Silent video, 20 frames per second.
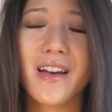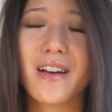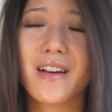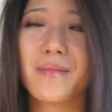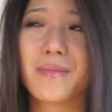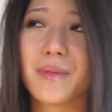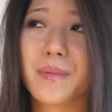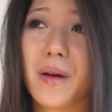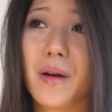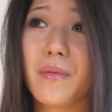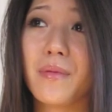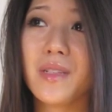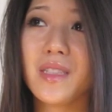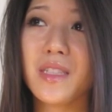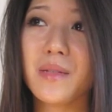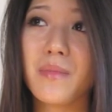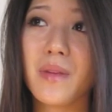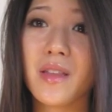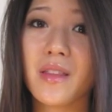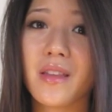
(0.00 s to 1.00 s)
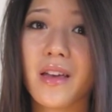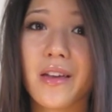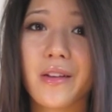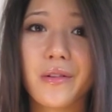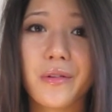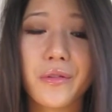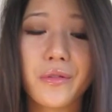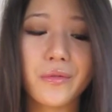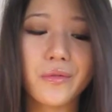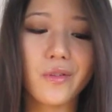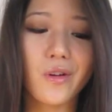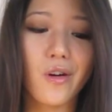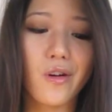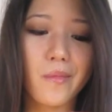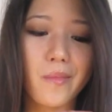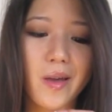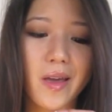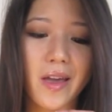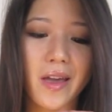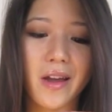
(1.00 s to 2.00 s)
So about once a month I go through all
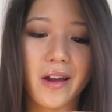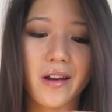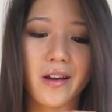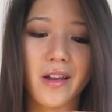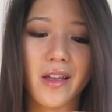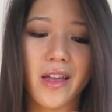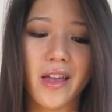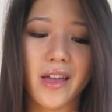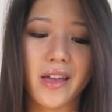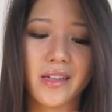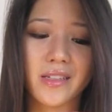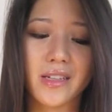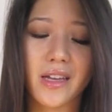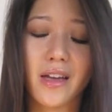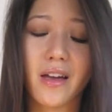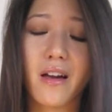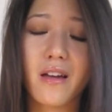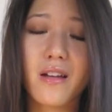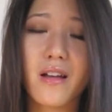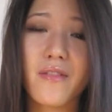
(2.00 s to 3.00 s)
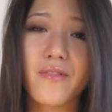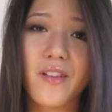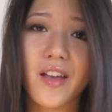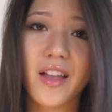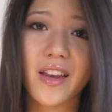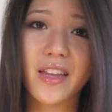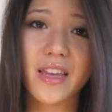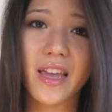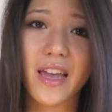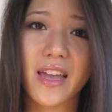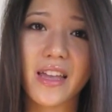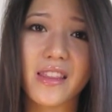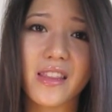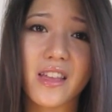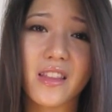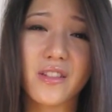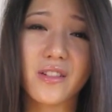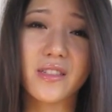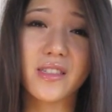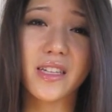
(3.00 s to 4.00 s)
my hair and I cut off any end
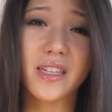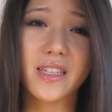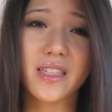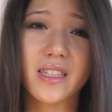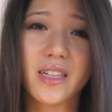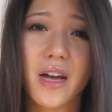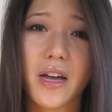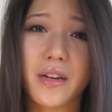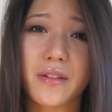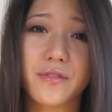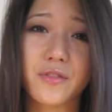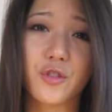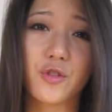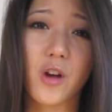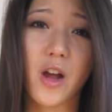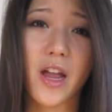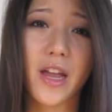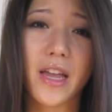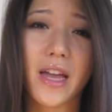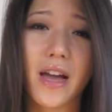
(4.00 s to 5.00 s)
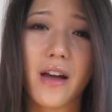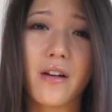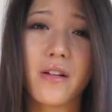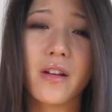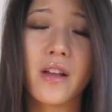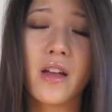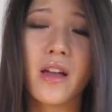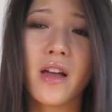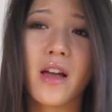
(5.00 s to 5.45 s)
that looks like it's kind of drying out.